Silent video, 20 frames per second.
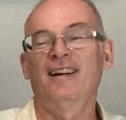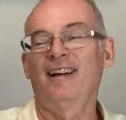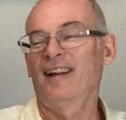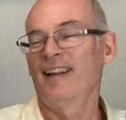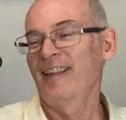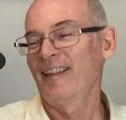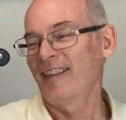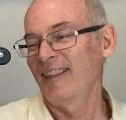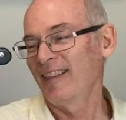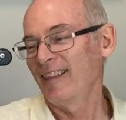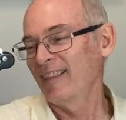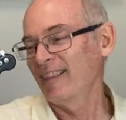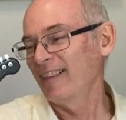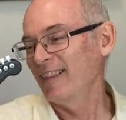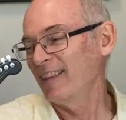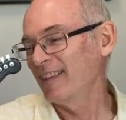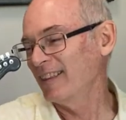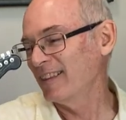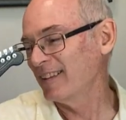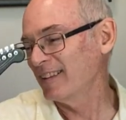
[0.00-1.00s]

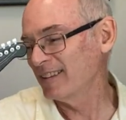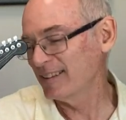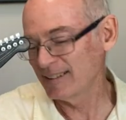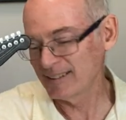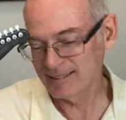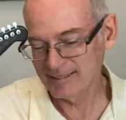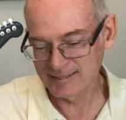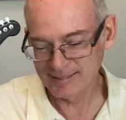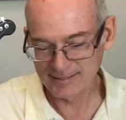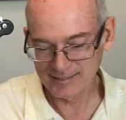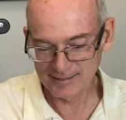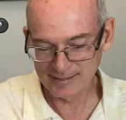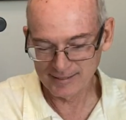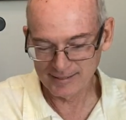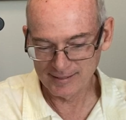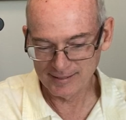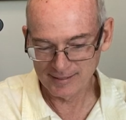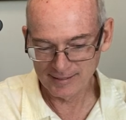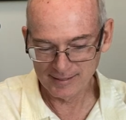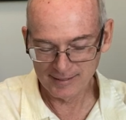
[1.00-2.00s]

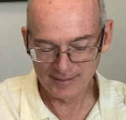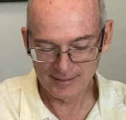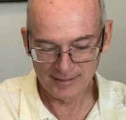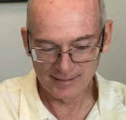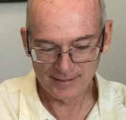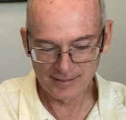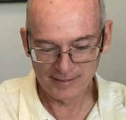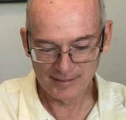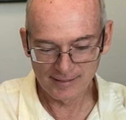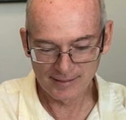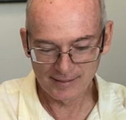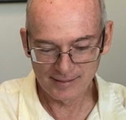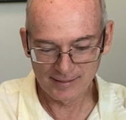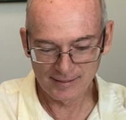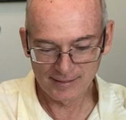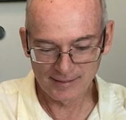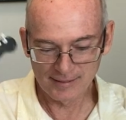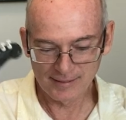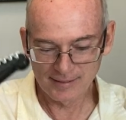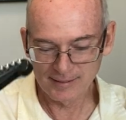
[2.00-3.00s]

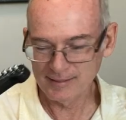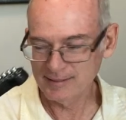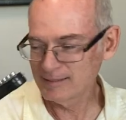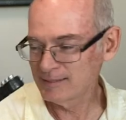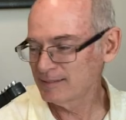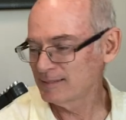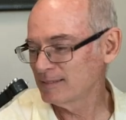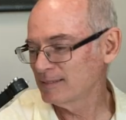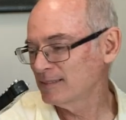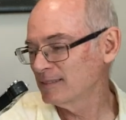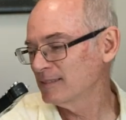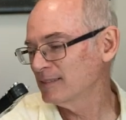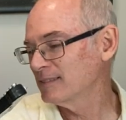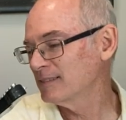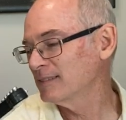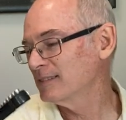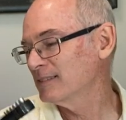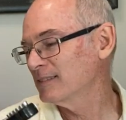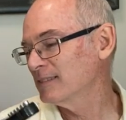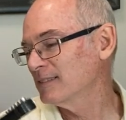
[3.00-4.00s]

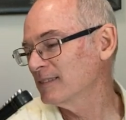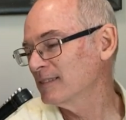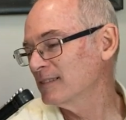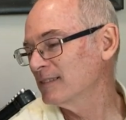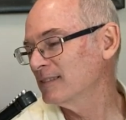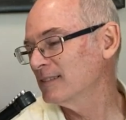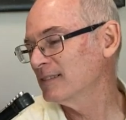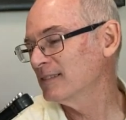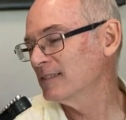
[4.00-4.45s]
The person shown says nothing.